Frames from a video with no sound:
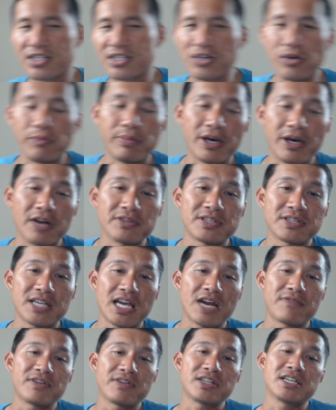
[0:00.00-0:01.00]
So it bounced
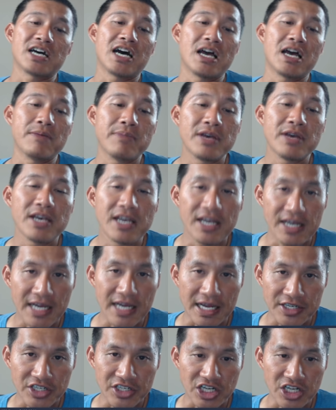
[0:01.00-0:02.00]
every time it
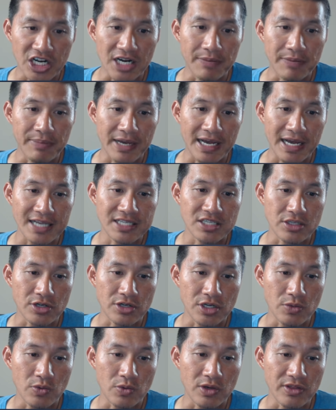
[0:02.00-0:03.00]
actually got past
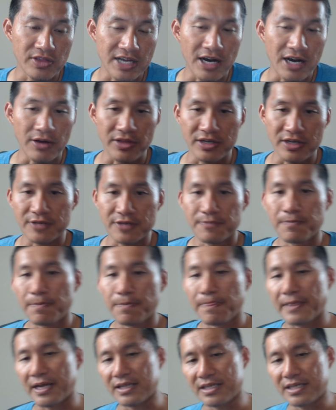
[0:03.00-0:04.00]
31,000,
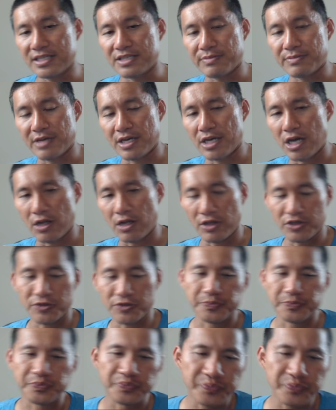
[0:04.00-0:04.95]
at least to my knowledge.